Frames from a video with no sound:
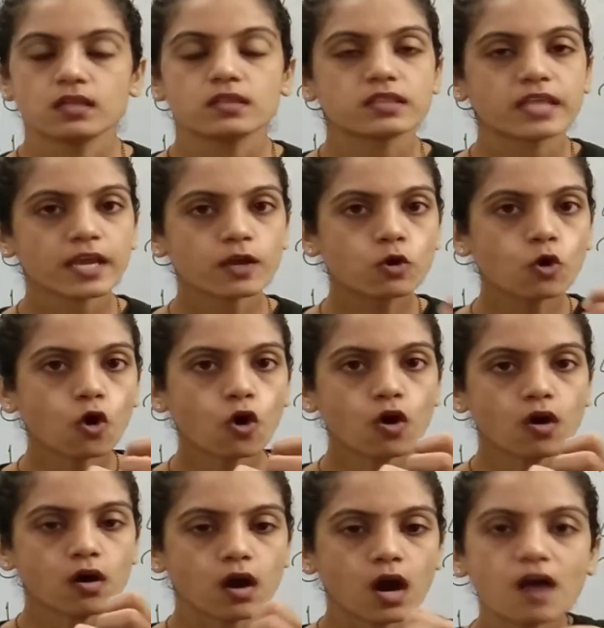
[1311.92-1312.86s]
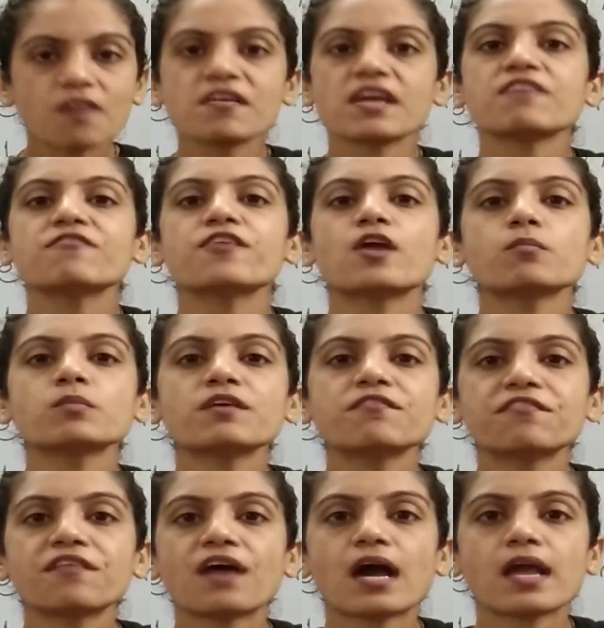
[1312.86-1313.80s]
they go away from the
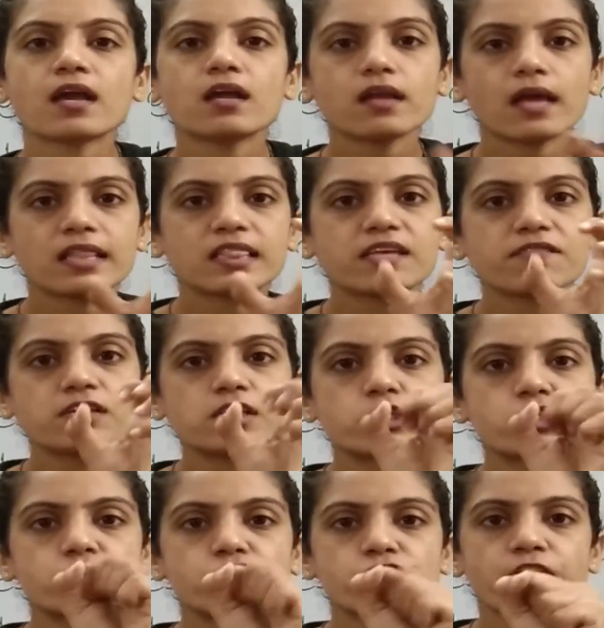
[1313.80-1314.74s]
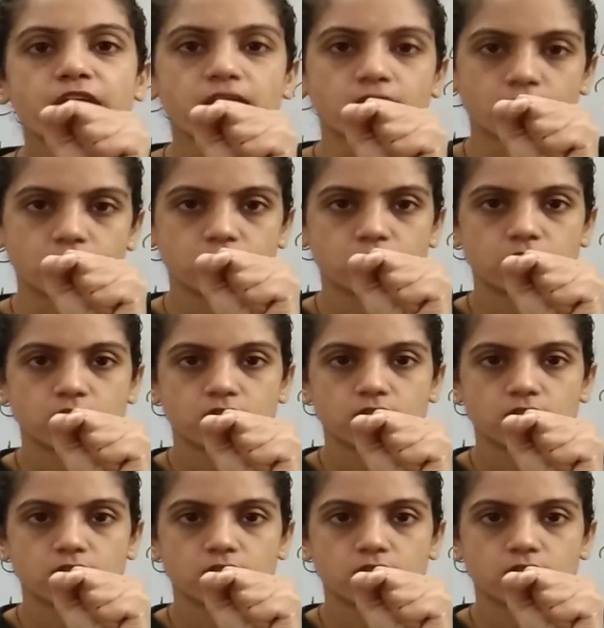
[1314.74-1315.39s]
fire and they will shrink.